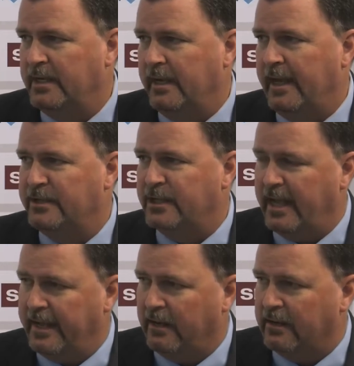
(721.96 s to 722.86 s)

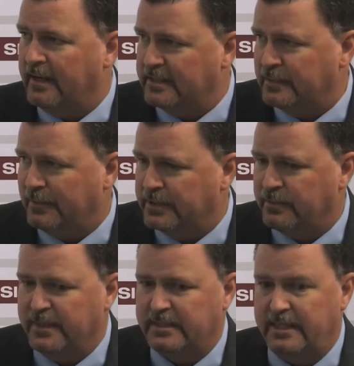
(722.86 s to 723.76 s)
educate our customers.
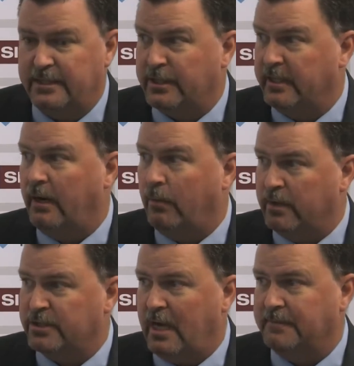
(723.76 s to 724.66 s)
We teach it in our
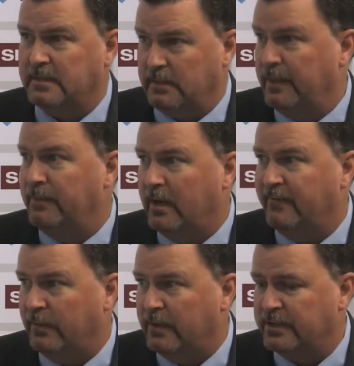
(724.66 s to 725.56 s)
workshops. It's a big part of
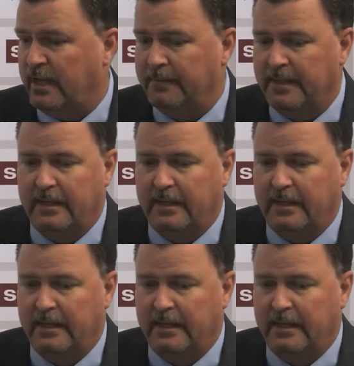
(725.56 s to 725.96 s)
our workshop.